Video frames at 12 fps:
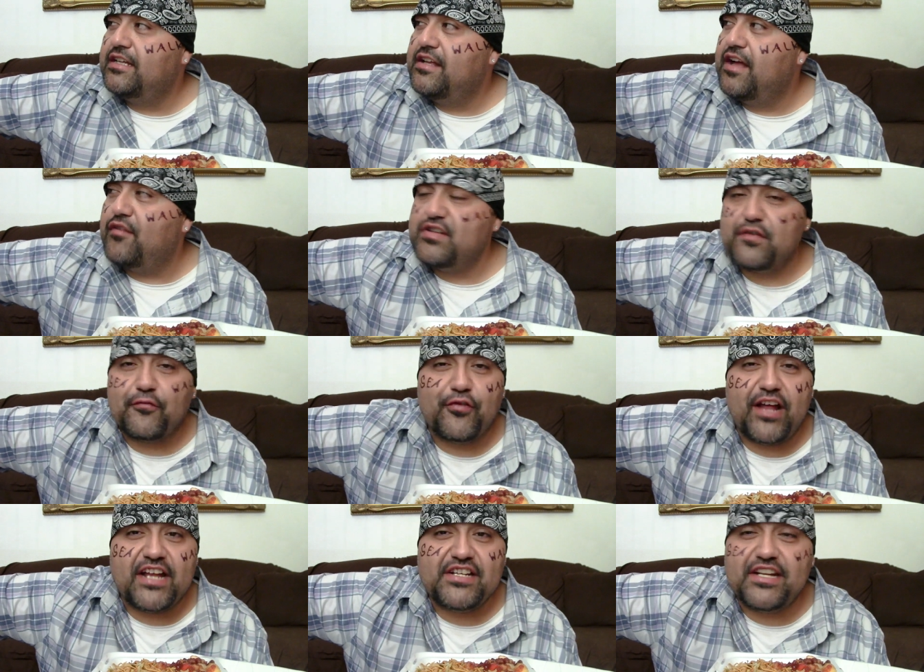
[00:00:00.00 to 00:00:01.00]
I was a free
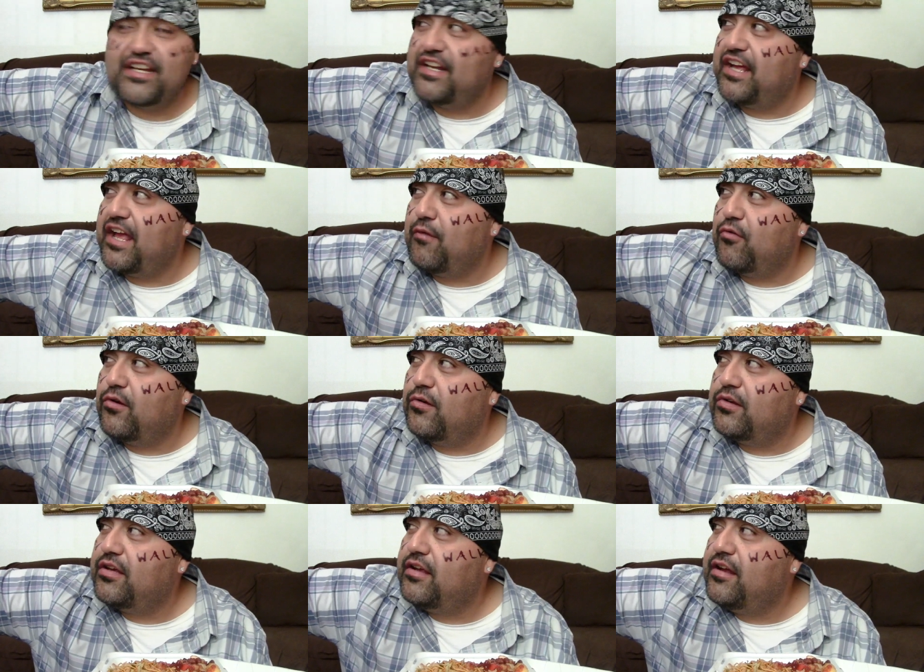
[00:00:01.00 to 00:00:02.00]
agent in the gang world,
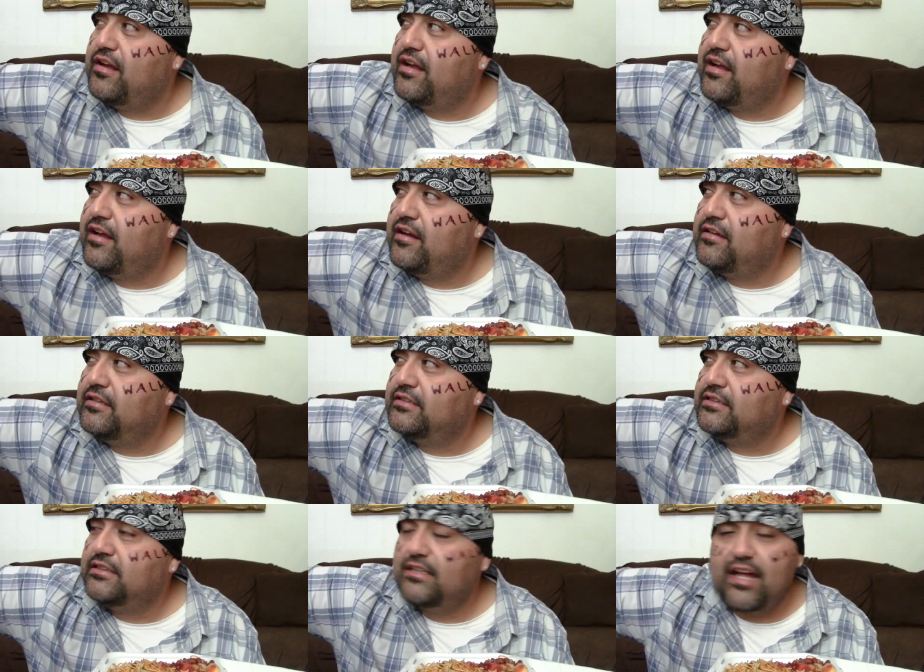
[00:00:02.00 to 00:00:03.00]

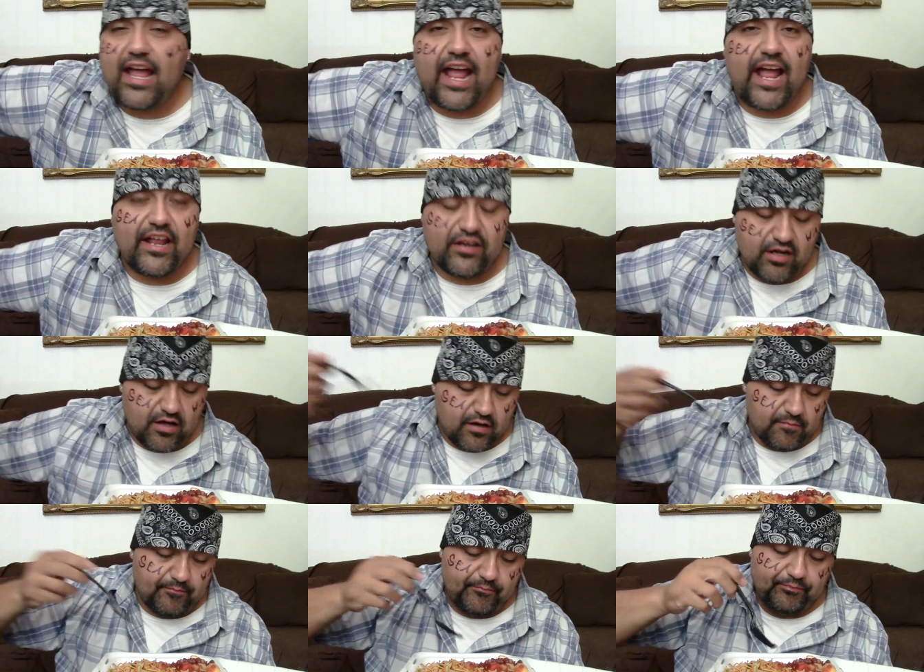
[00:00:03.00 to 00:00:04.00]
and um,